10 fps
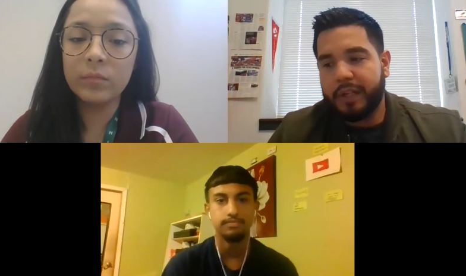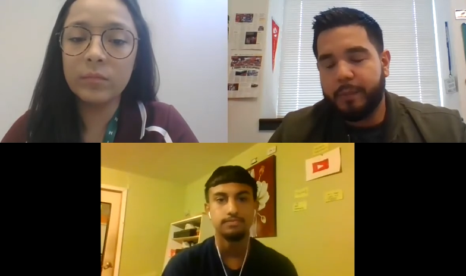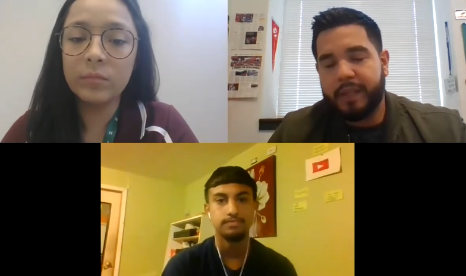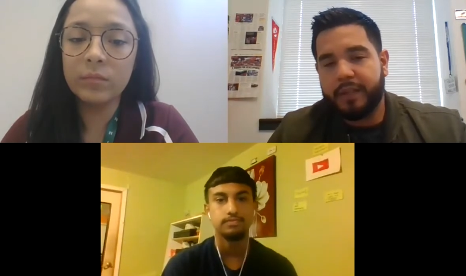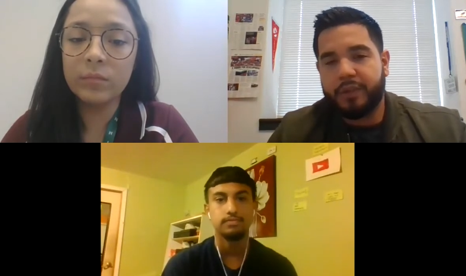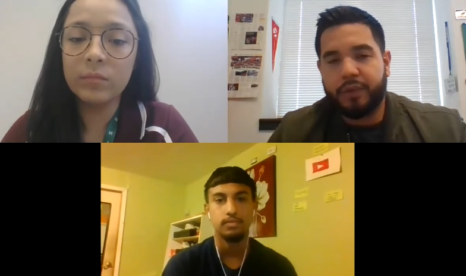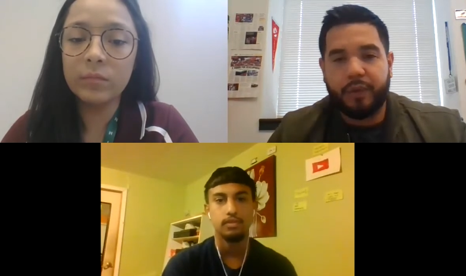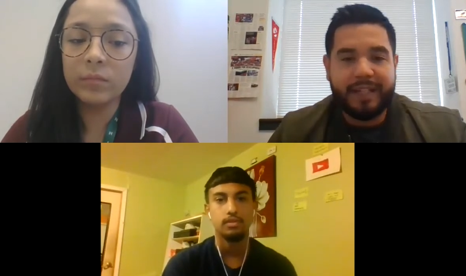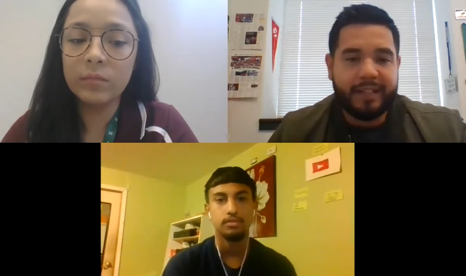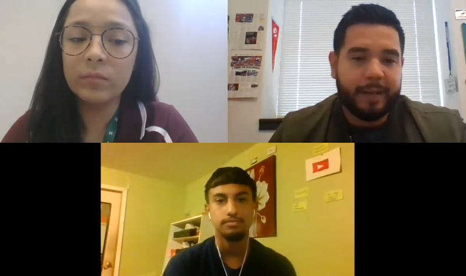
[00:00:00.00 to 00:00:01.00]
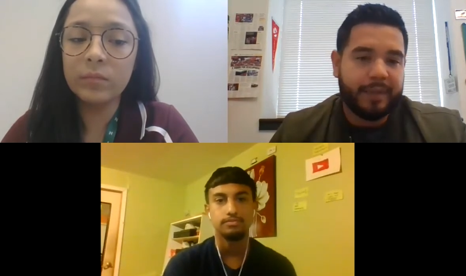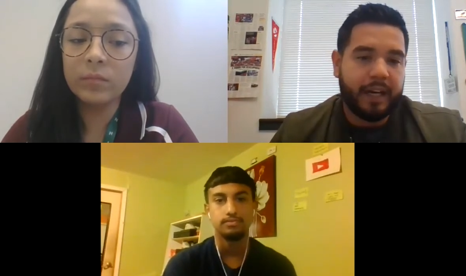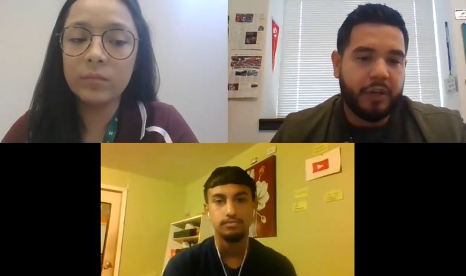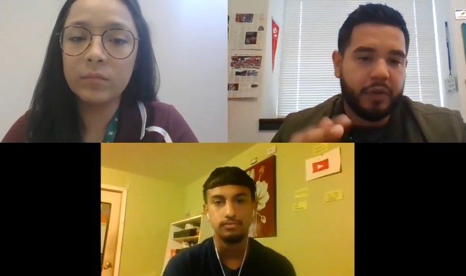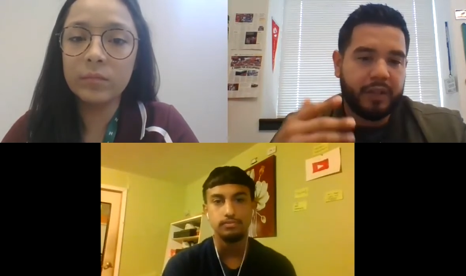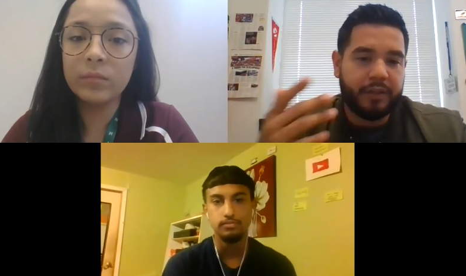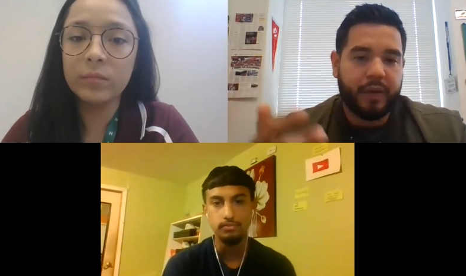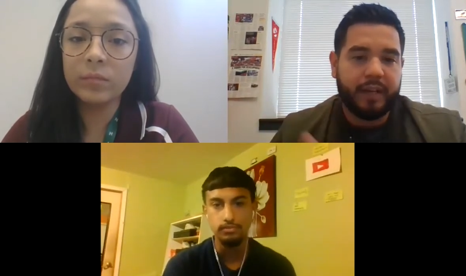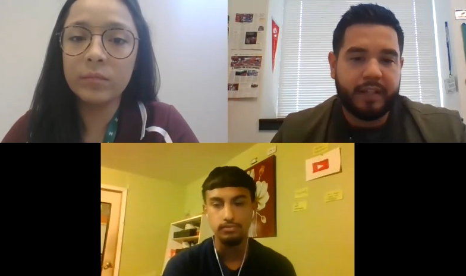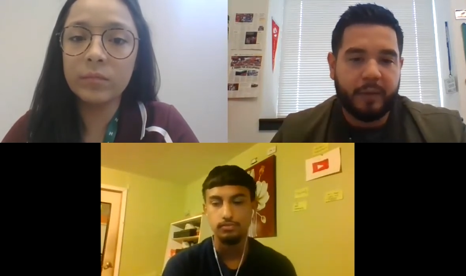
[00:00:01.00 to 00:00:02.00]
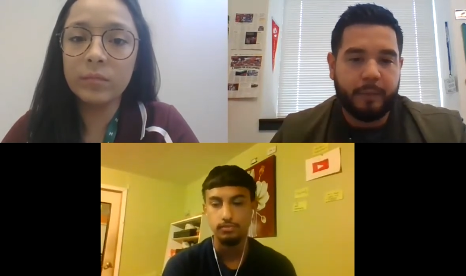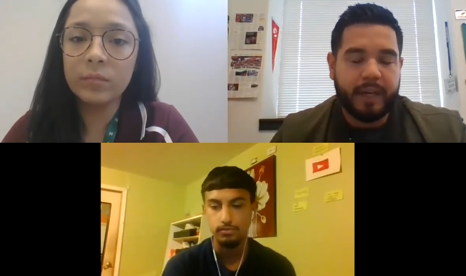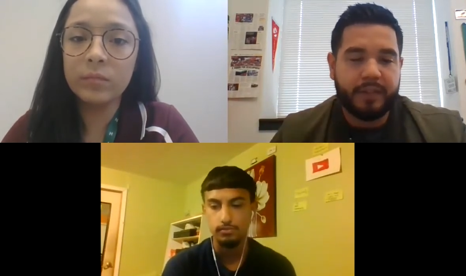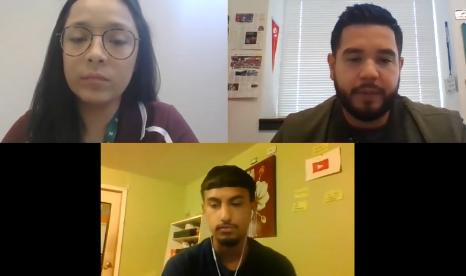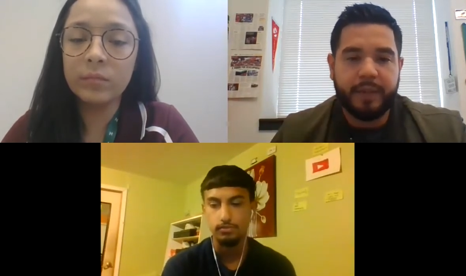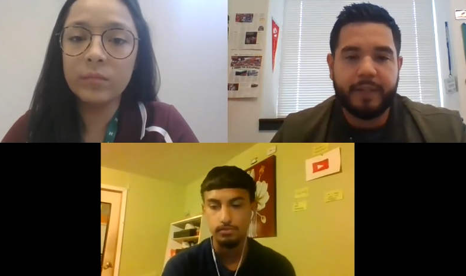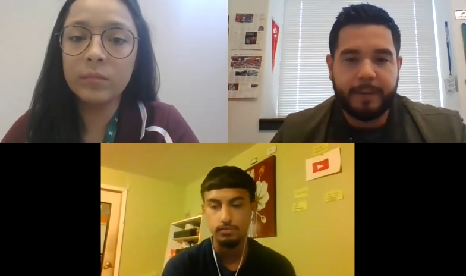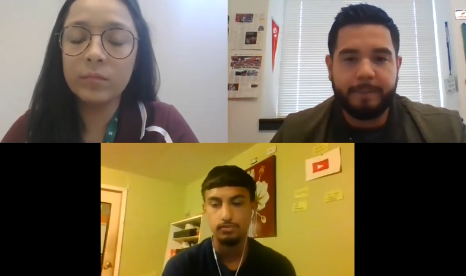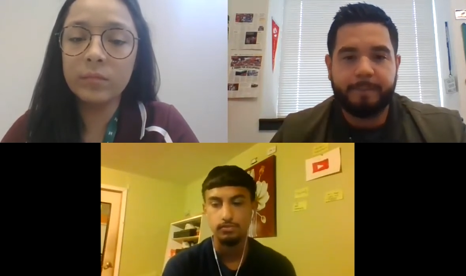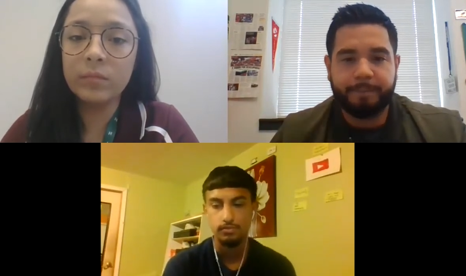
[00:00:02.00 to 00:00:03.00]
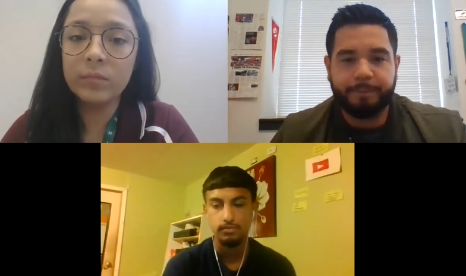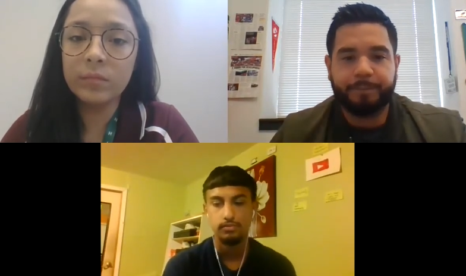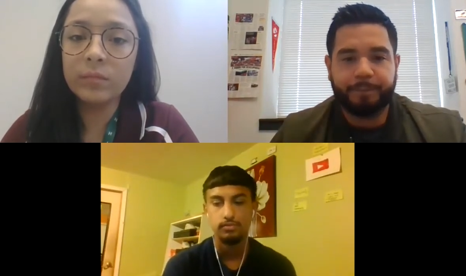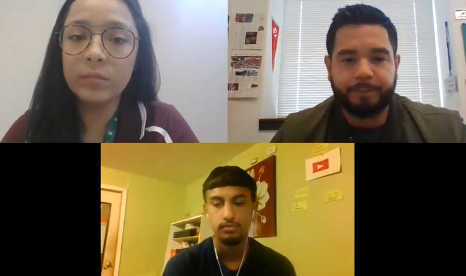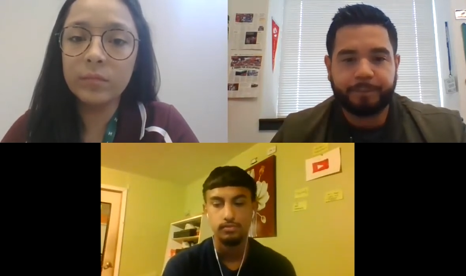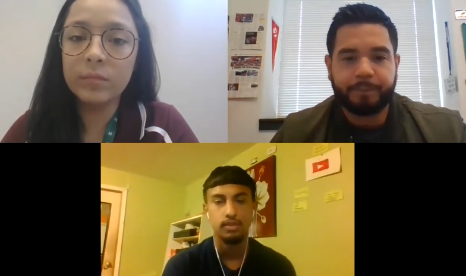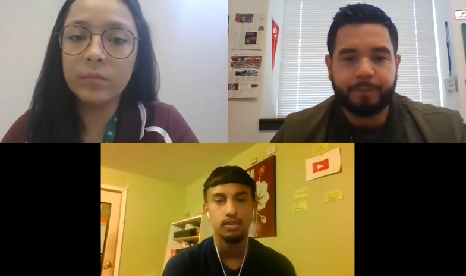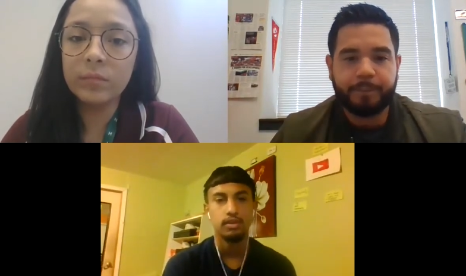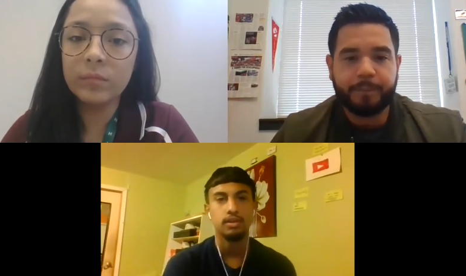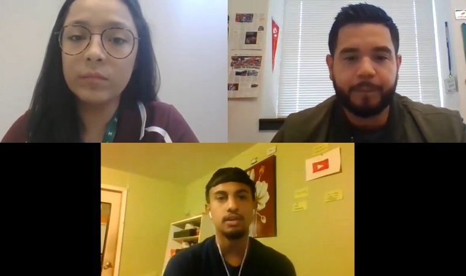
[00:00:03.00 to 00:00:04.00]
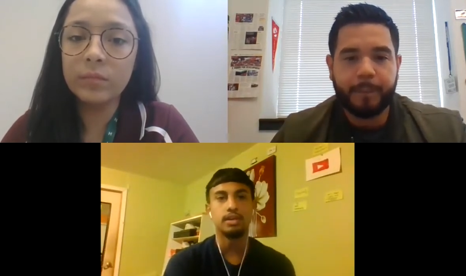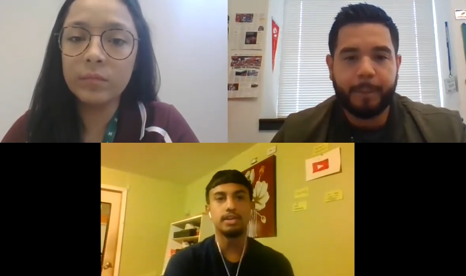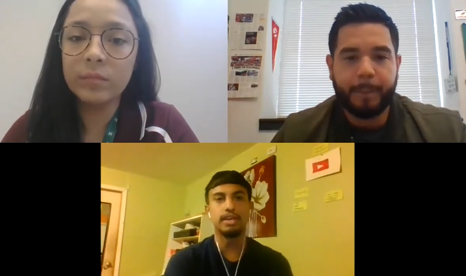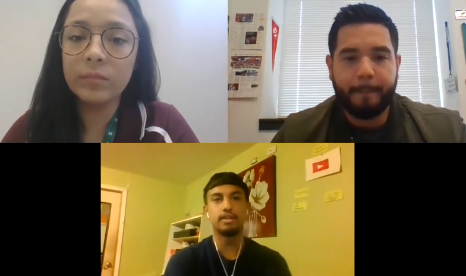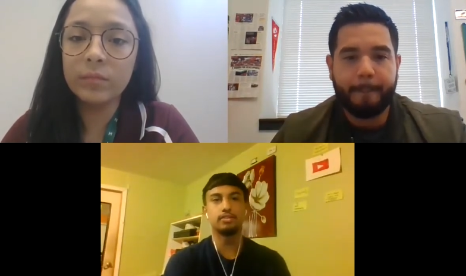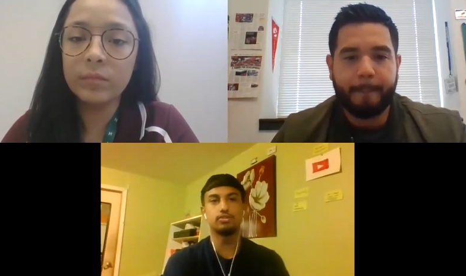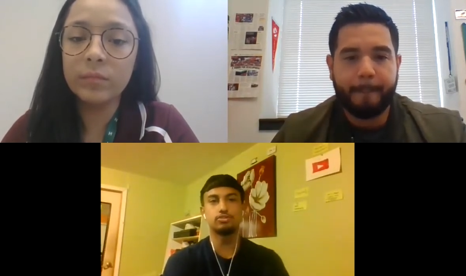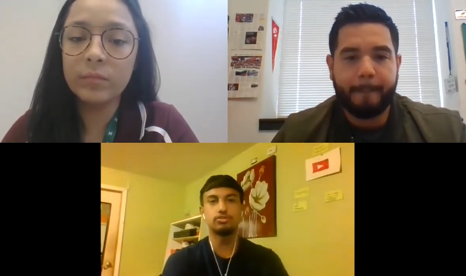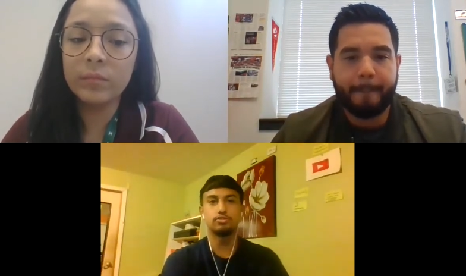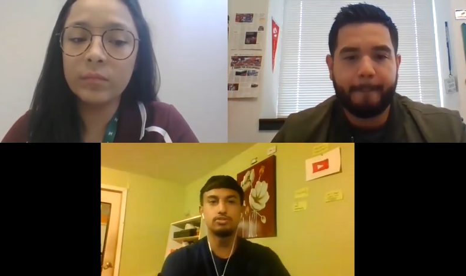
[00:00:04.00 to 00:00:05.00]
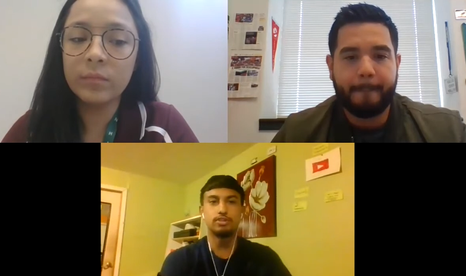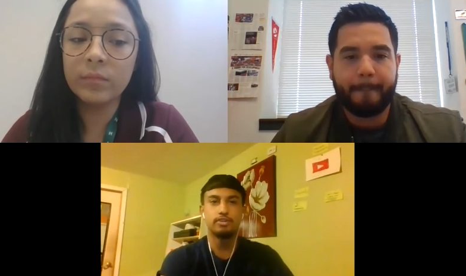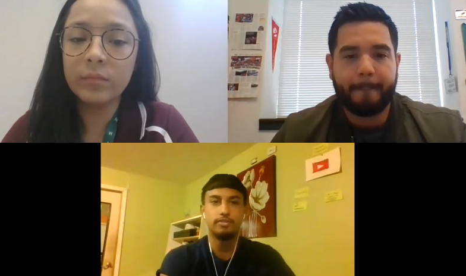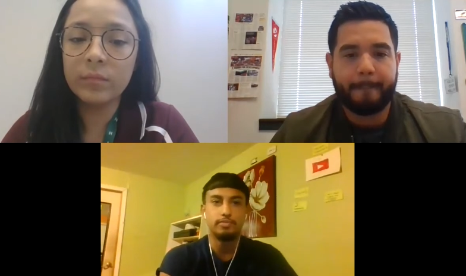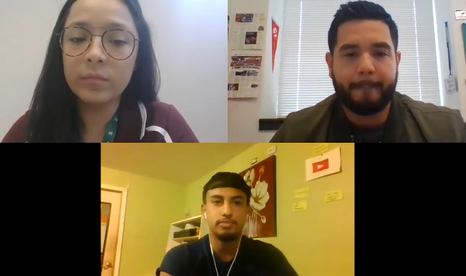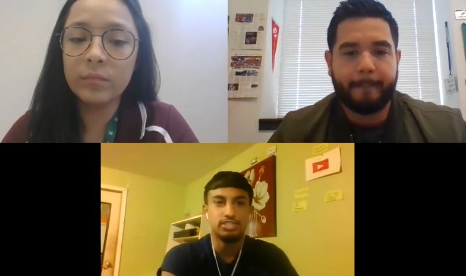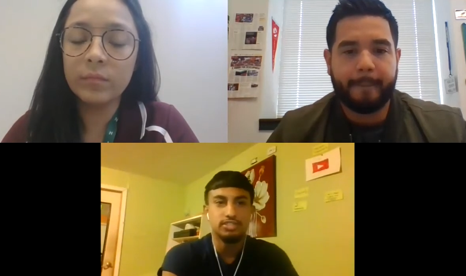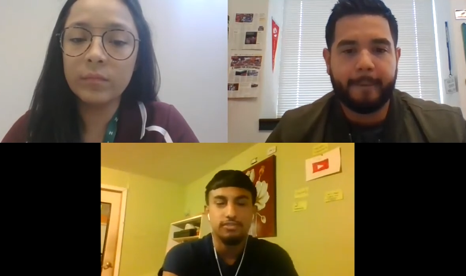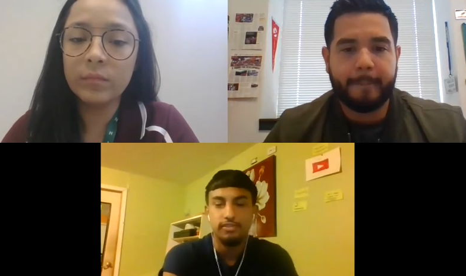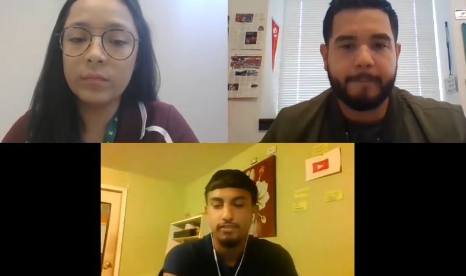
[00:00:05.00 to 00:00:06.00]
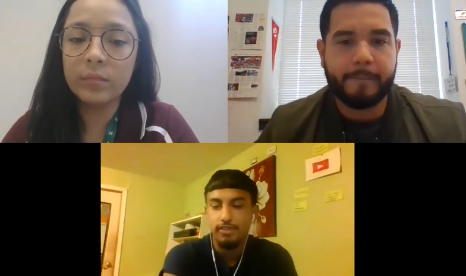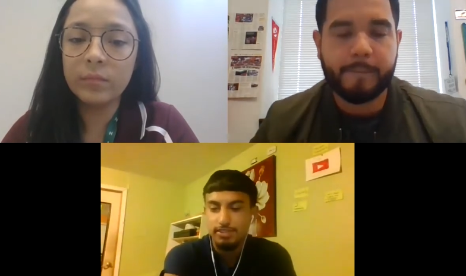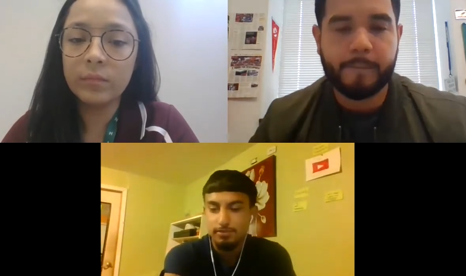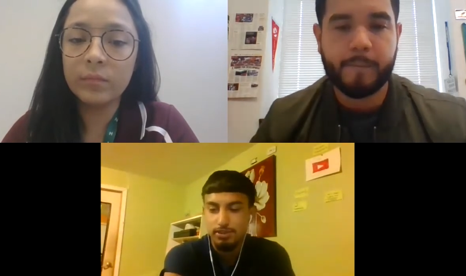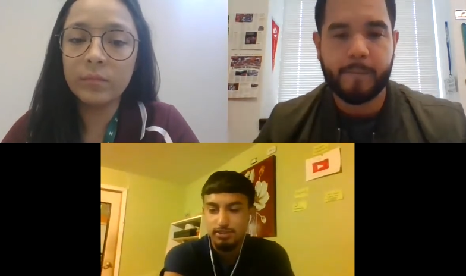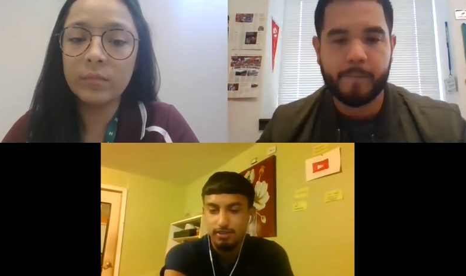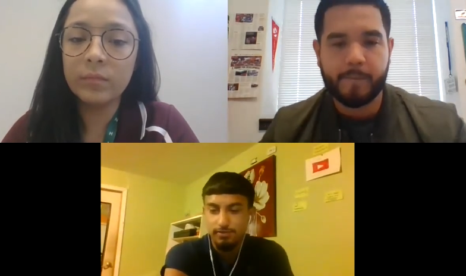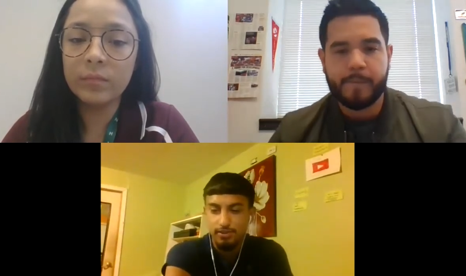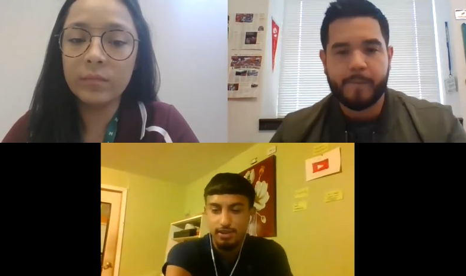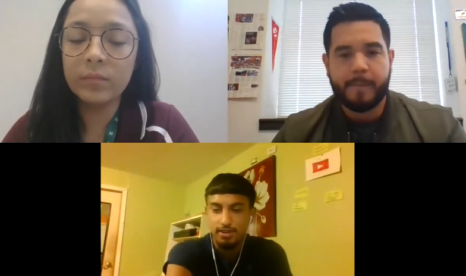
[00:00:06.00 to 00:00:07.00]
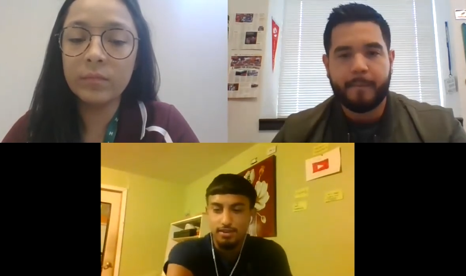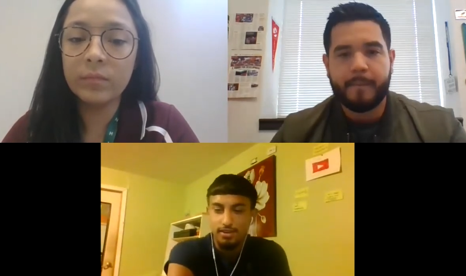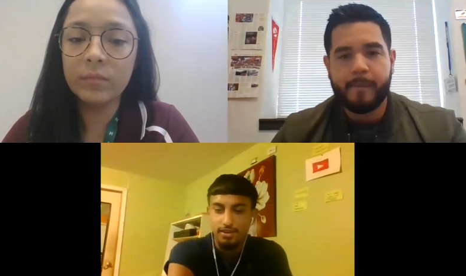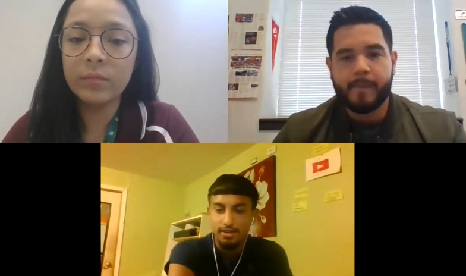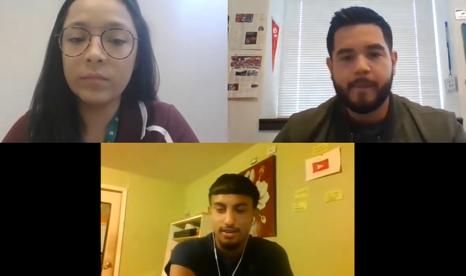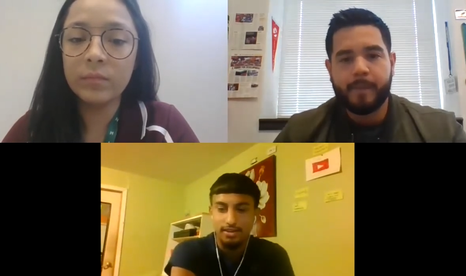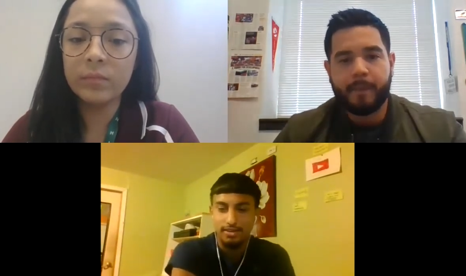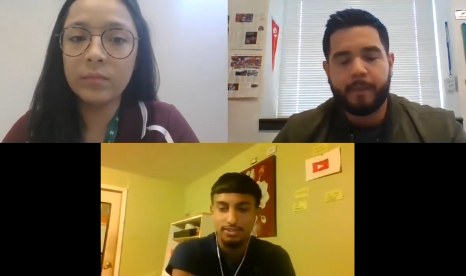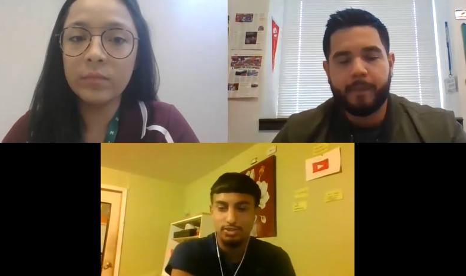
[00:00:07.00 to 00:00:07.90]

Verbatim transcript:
Speaker 1: are going to be the three steps that I usually try to tell my students. Mm-hmm.
Speaker 2: Yeah, no, those those are great pieces of advice because I feel like uh,